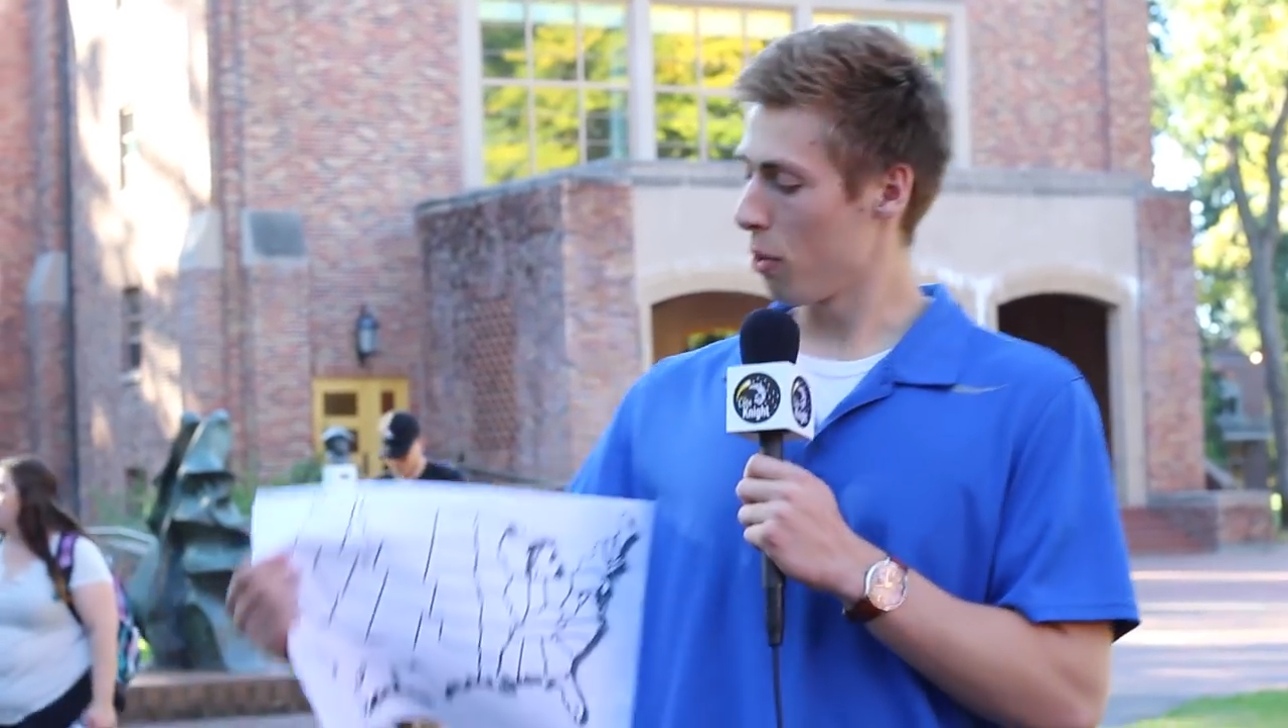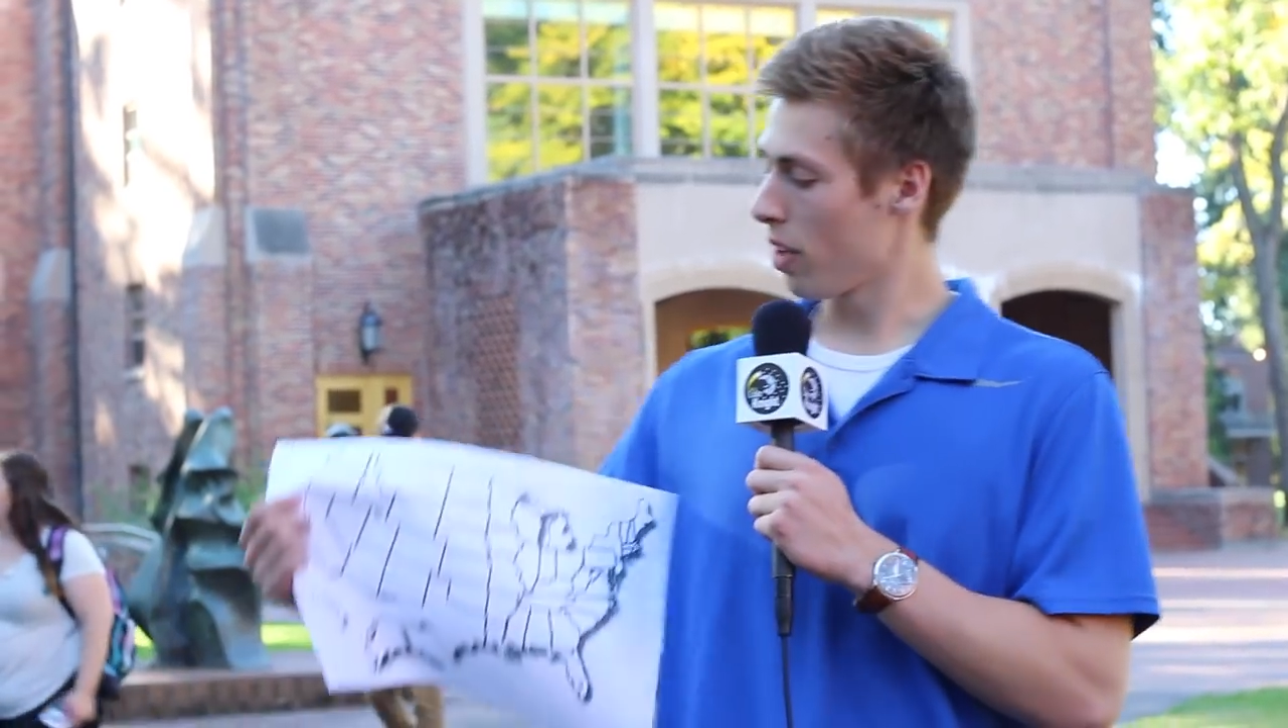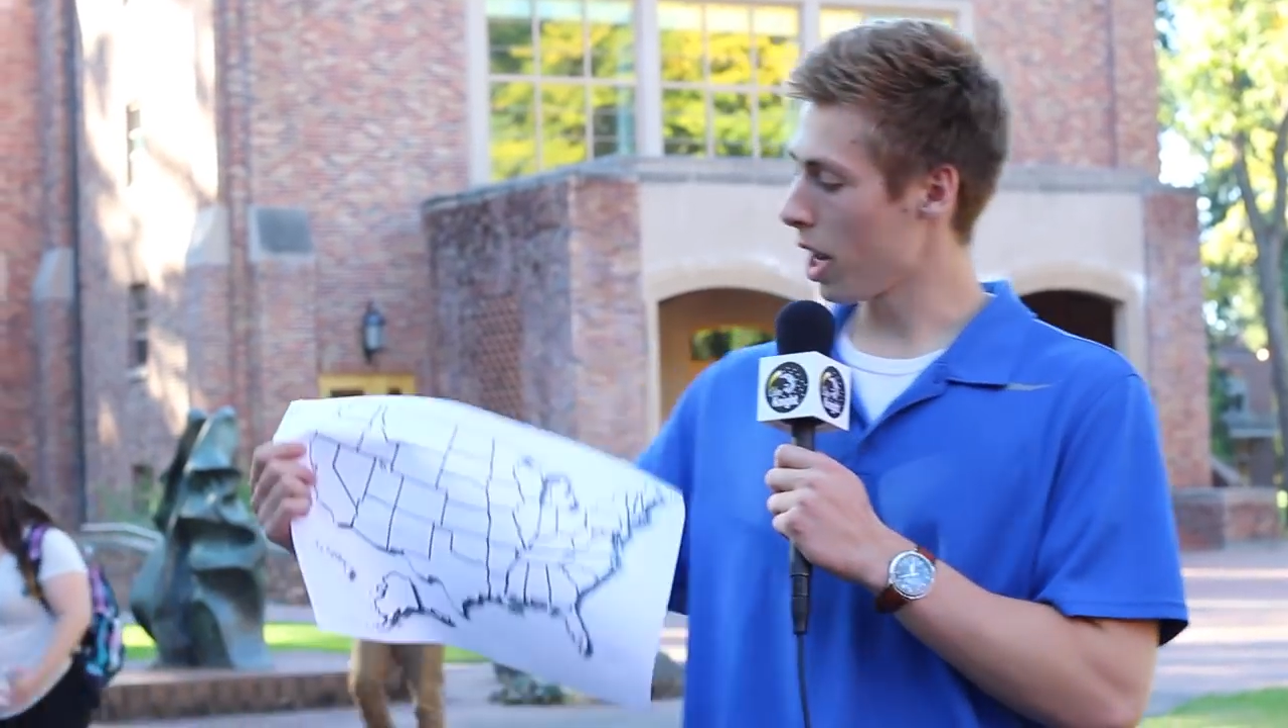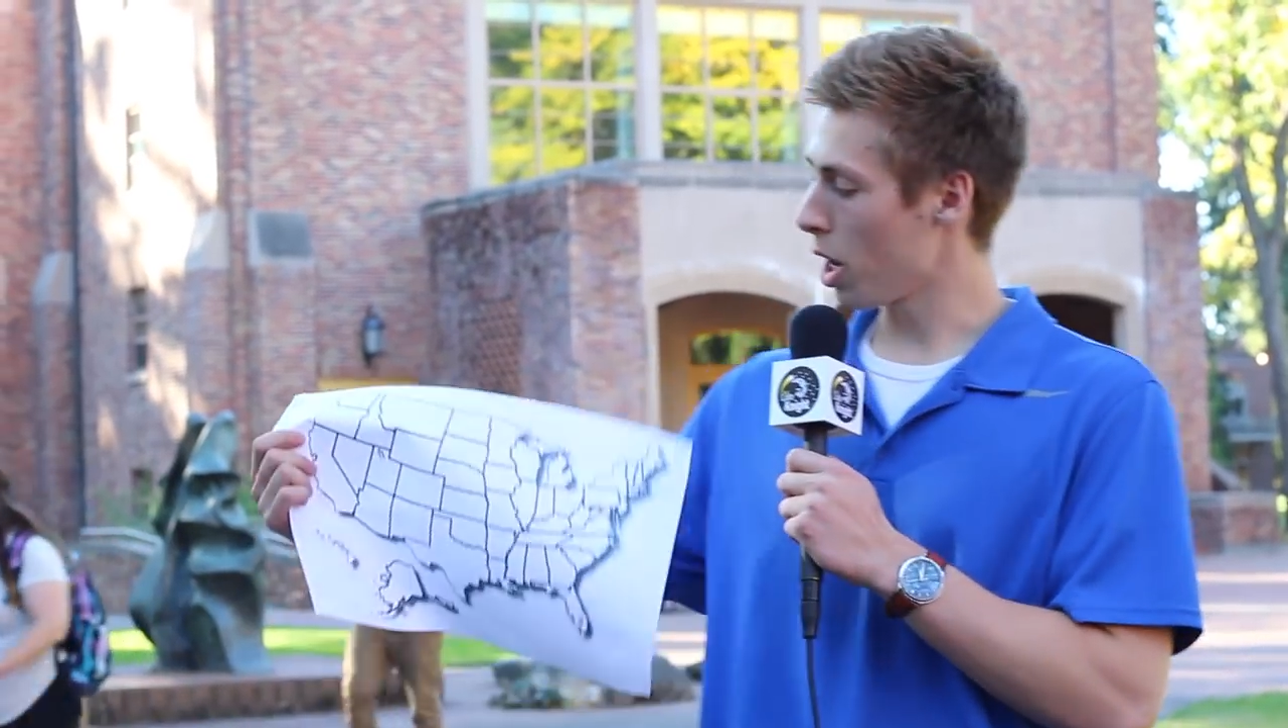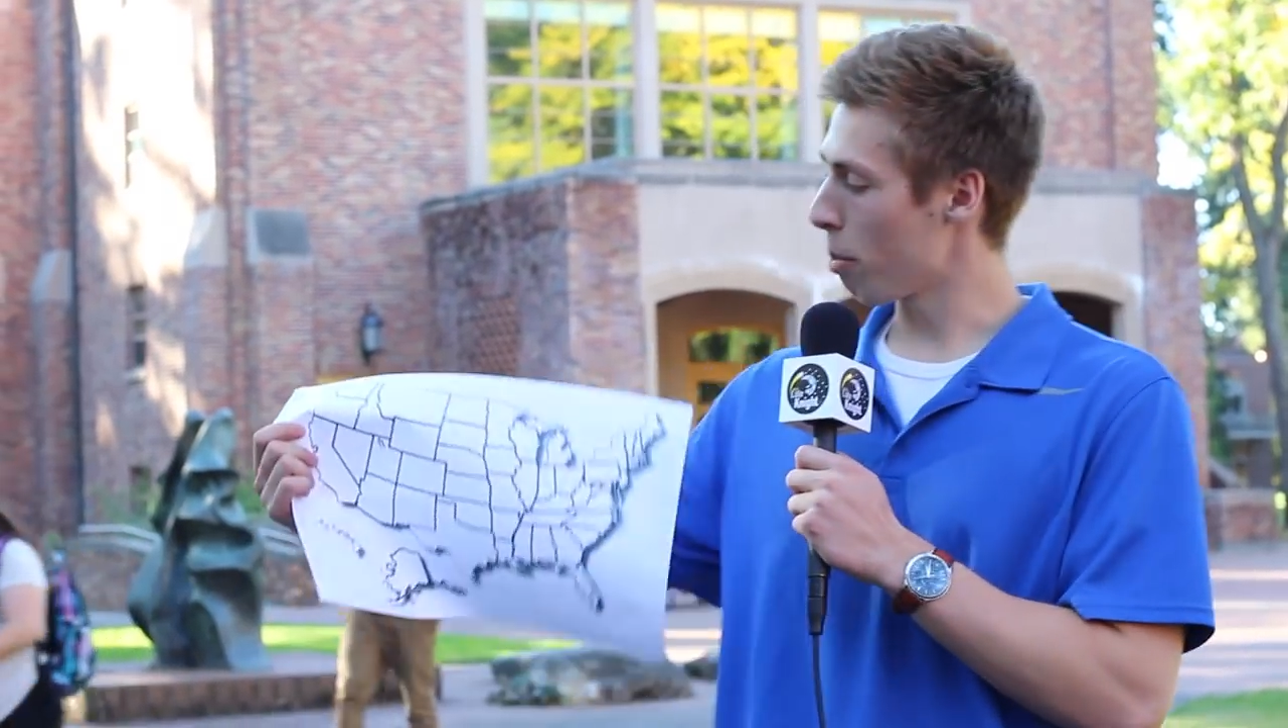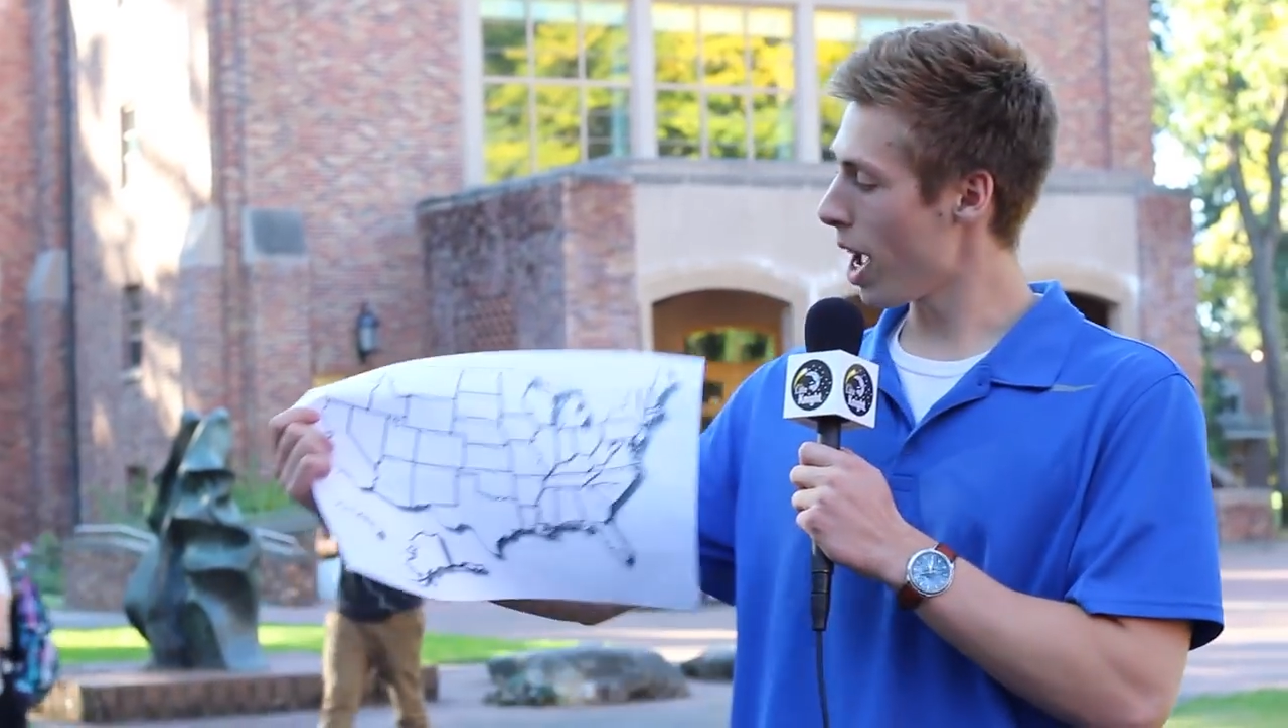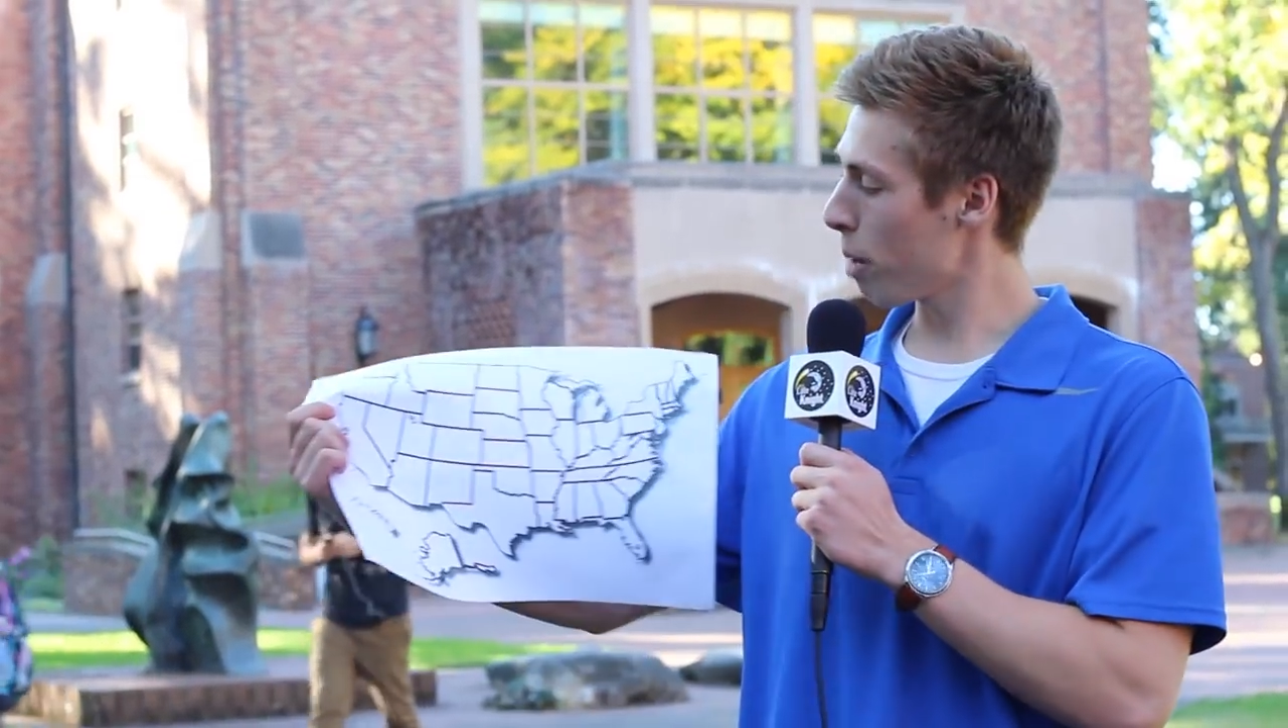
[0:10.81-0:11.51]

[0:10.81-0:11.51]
We've got our